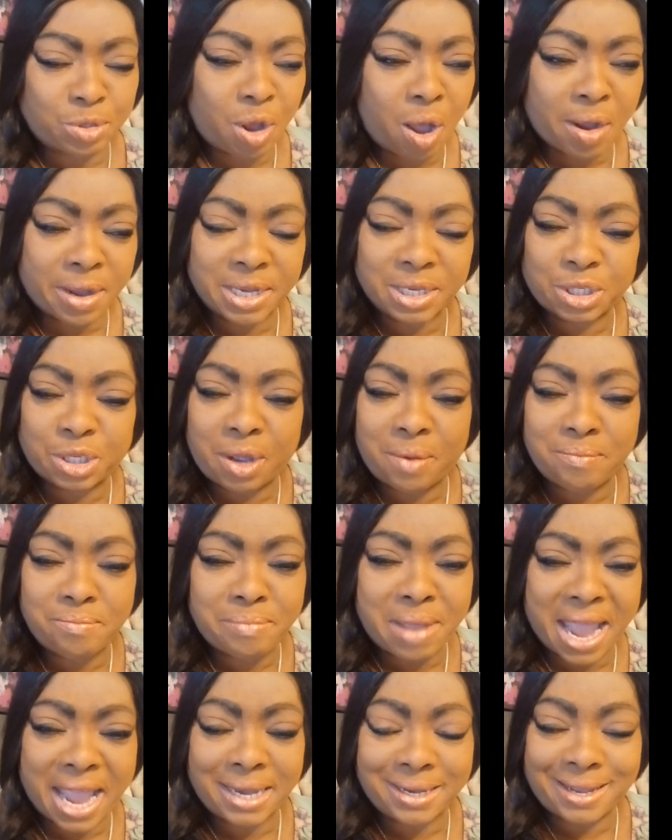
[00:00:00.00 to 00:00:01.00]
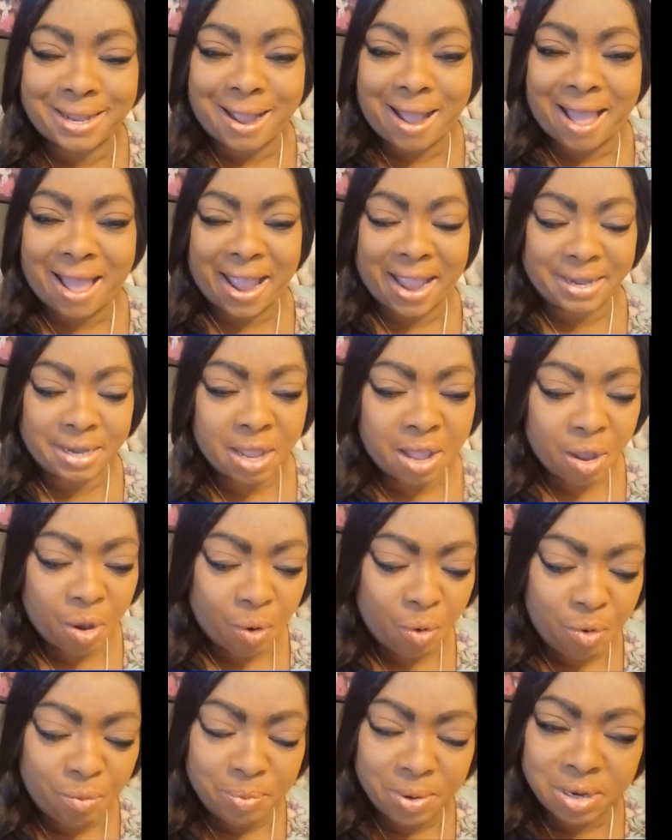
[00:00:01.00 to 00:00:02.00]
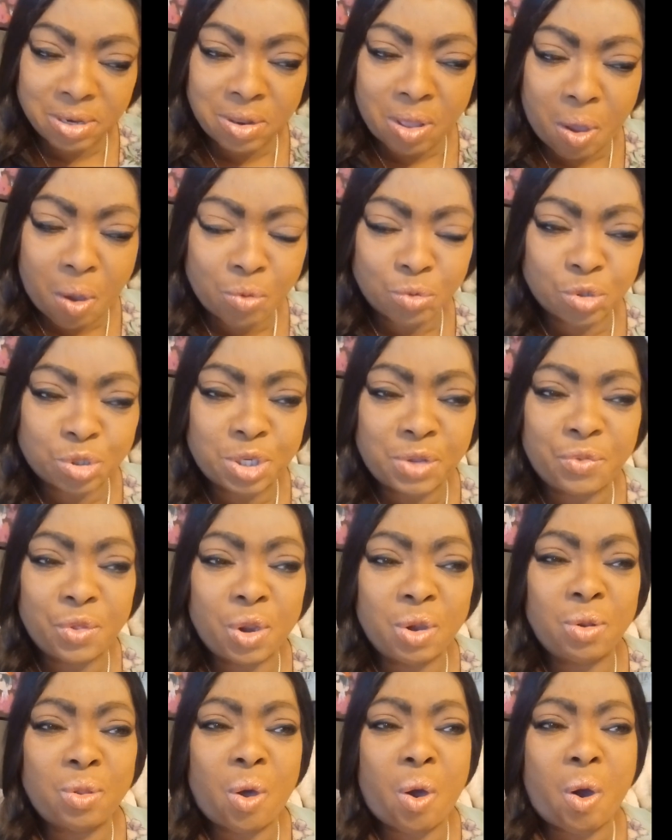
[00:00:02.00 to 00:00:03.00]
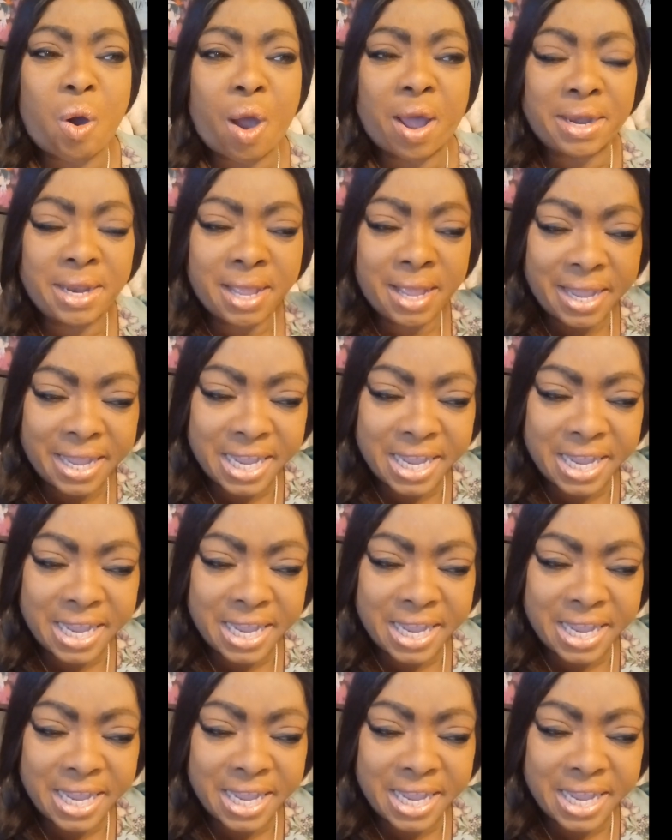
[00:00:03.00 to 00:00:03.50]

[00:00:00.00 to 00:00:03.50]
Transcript: talking to mankind who belong to the Lord.